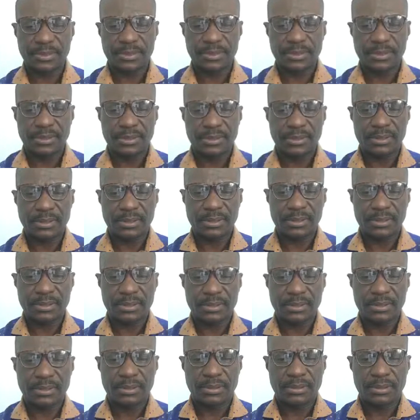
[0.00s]

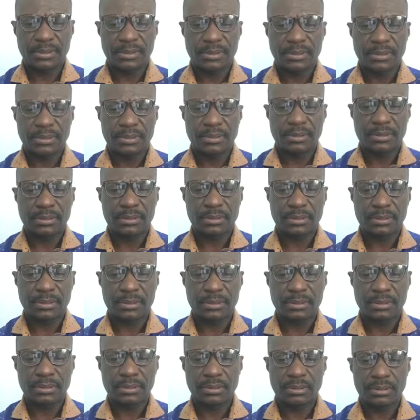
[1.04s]

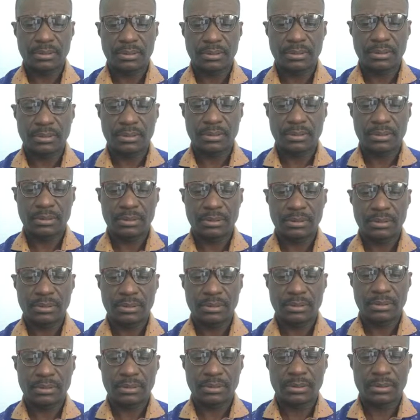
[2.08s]

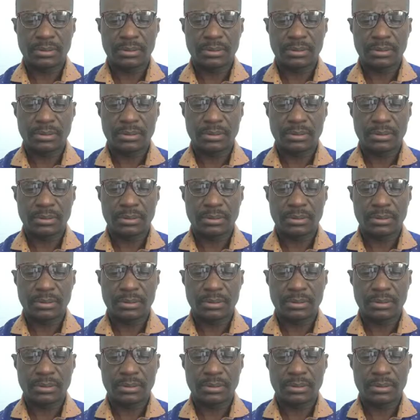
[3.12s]
Nobody speaks.